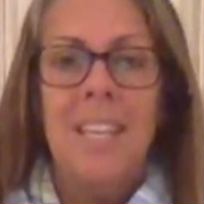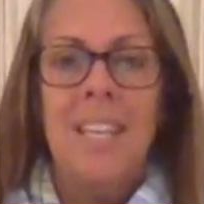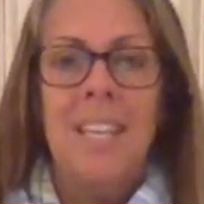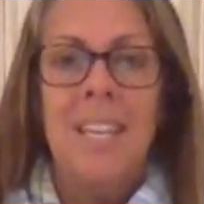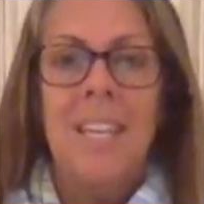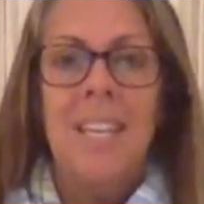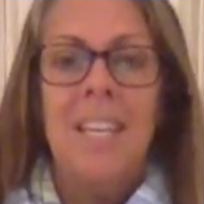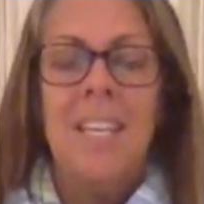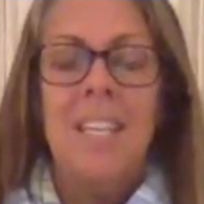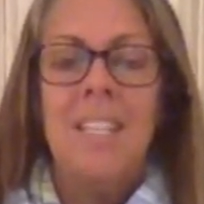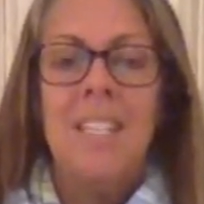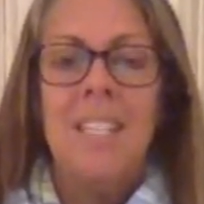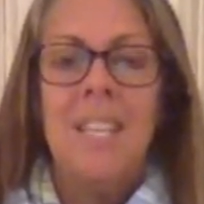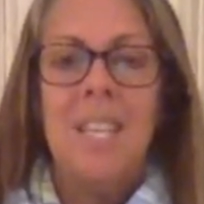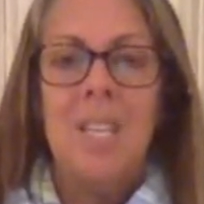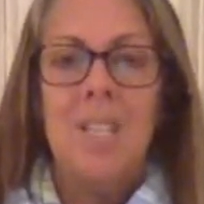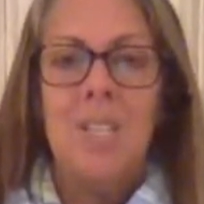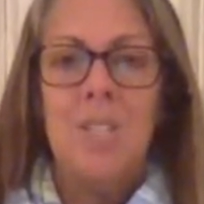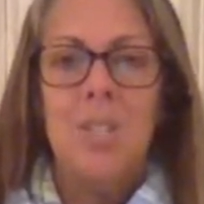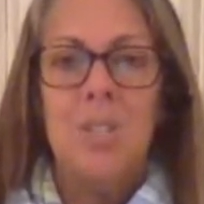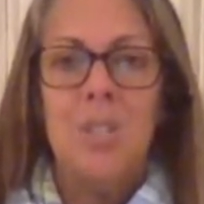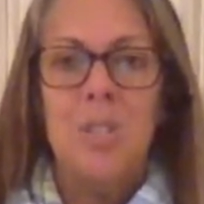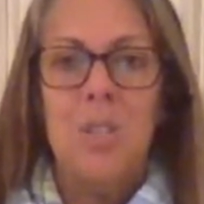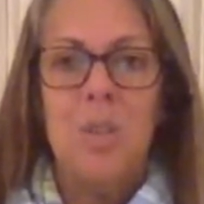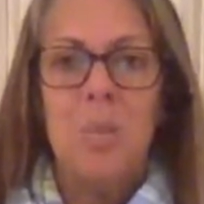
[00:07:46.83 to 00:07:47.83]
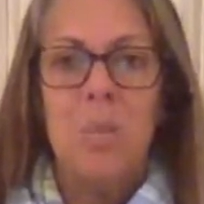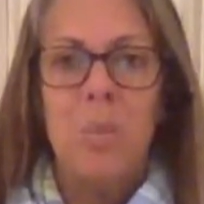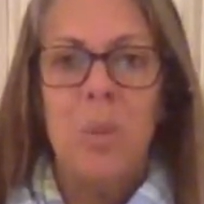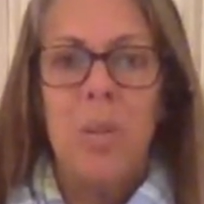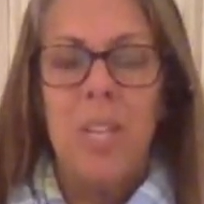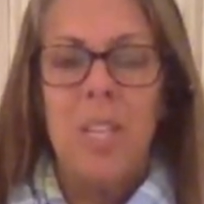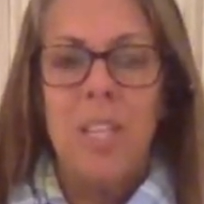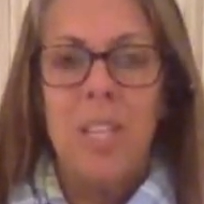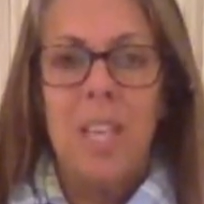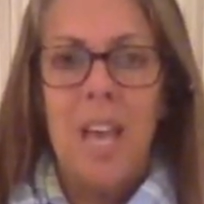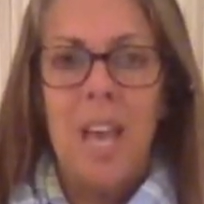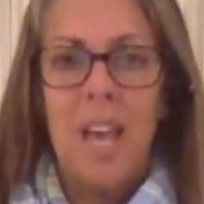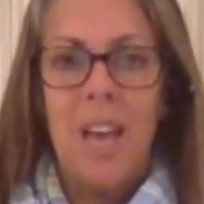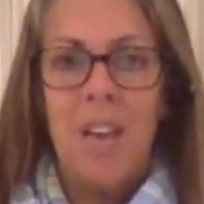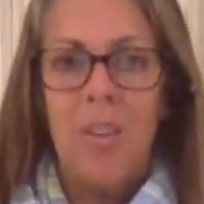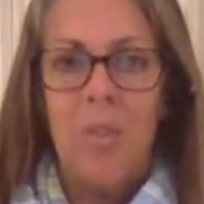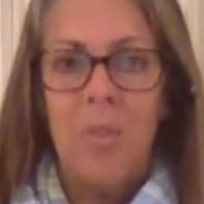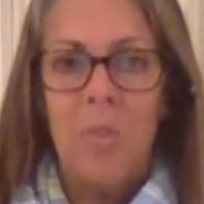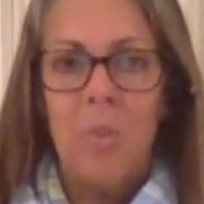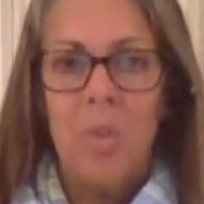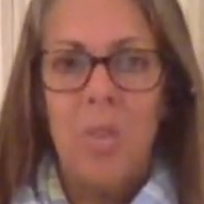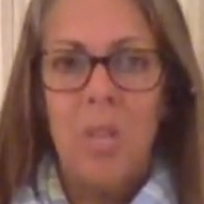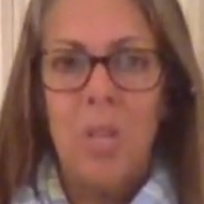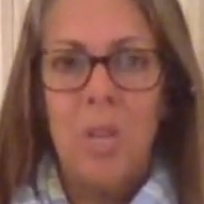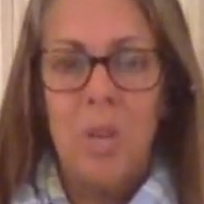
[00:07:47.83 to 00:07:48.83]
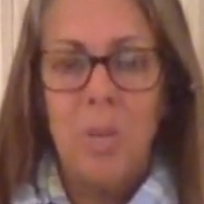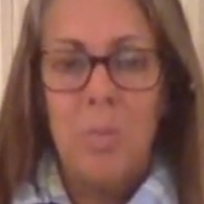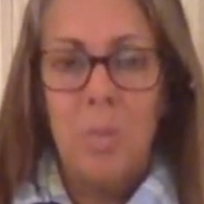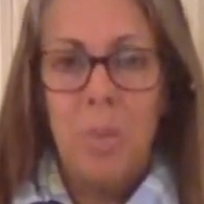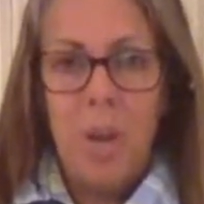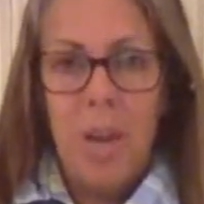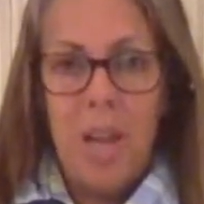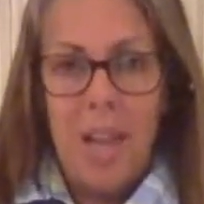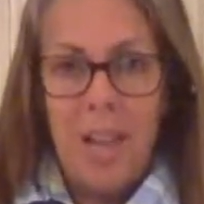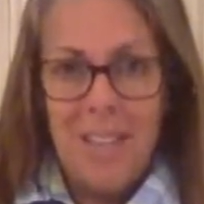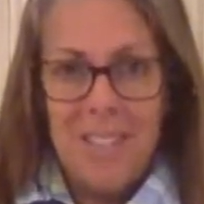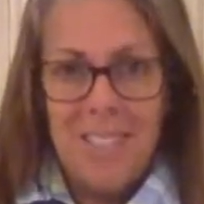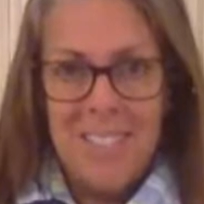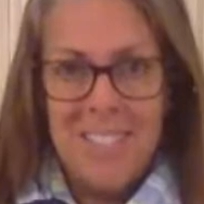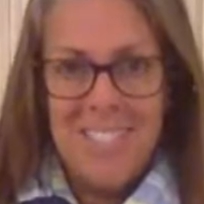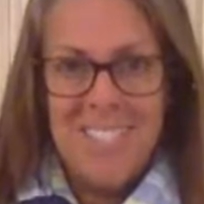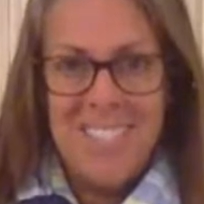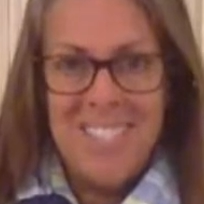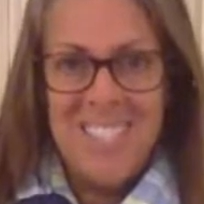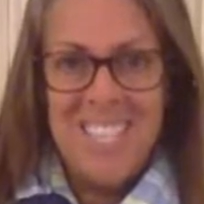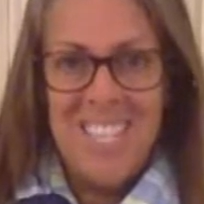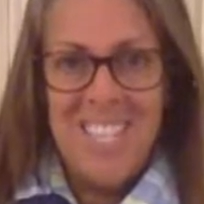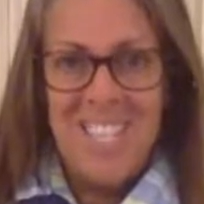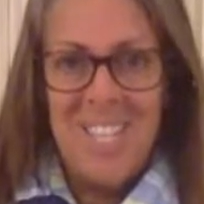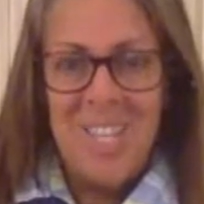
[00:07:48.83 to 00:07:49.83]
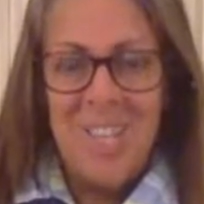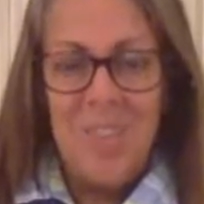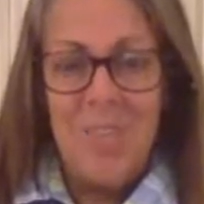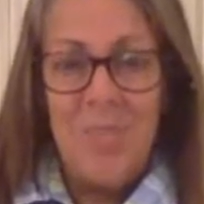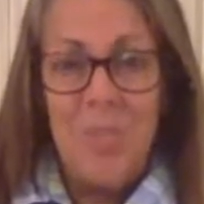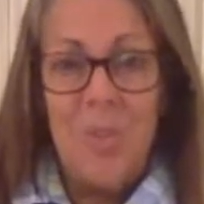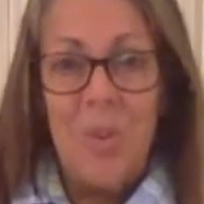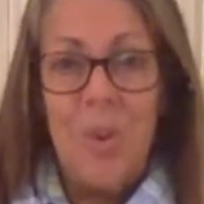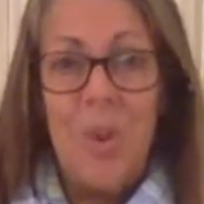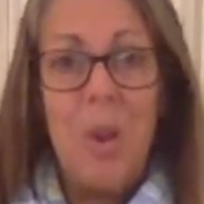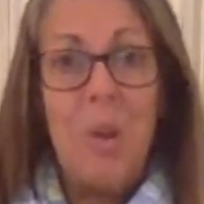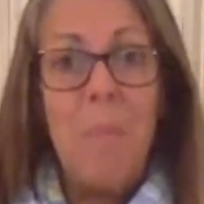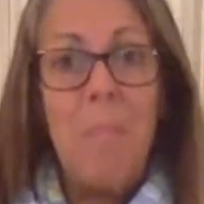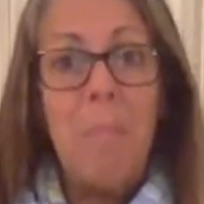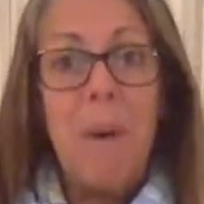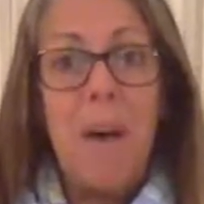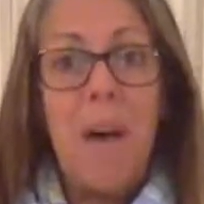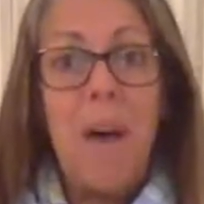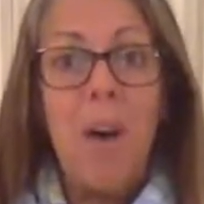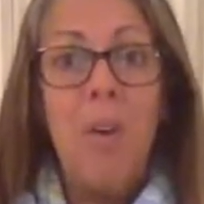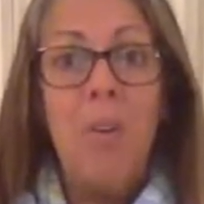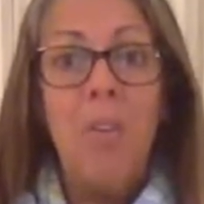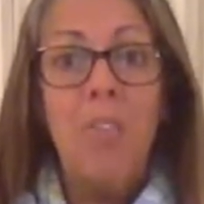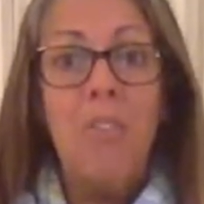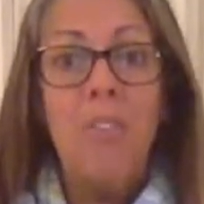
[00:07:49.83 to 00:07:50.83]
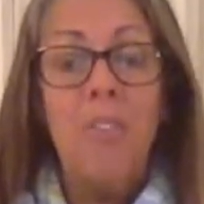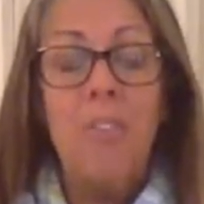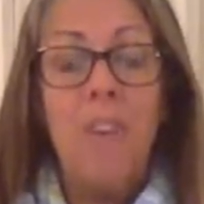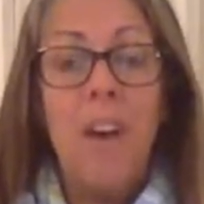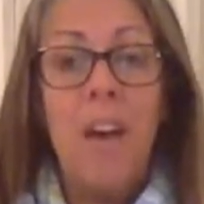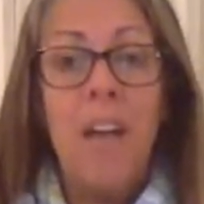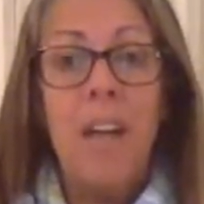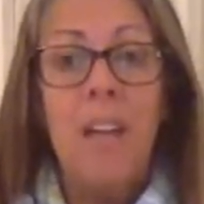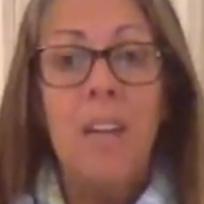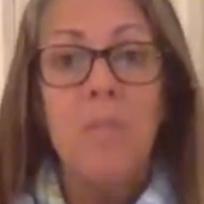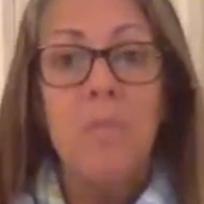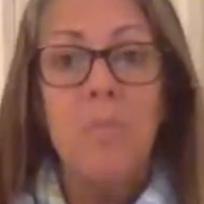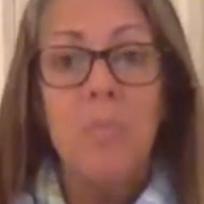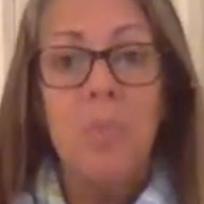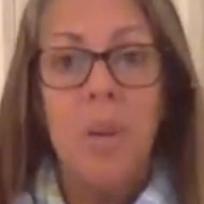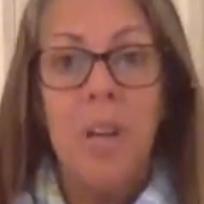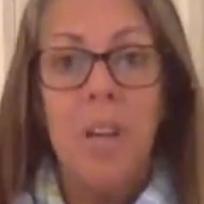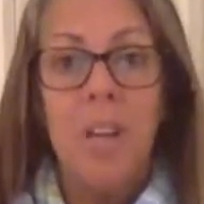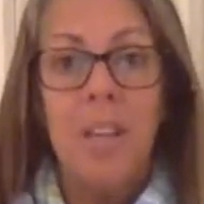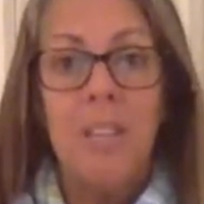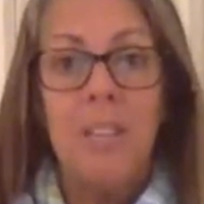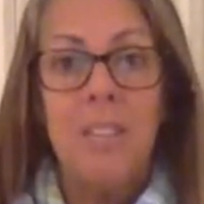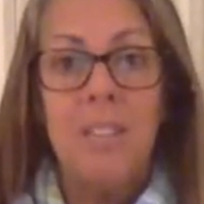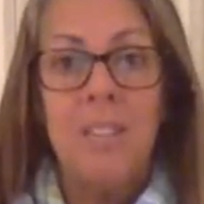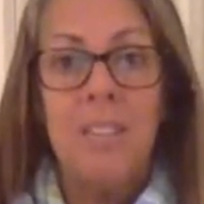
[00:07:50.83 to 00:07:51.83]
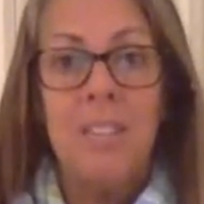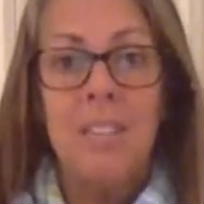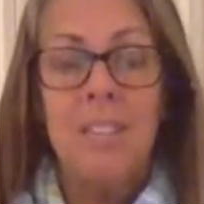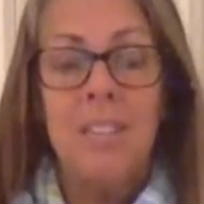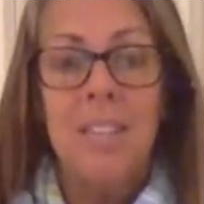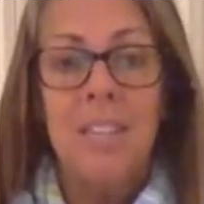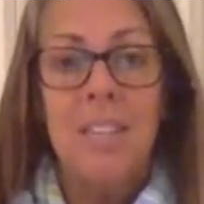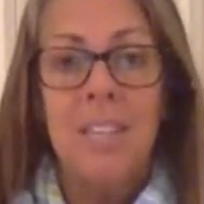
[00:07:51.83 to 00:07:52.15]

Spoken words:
and it takes you to breathe out. We're going to practice here for about 5 breaths,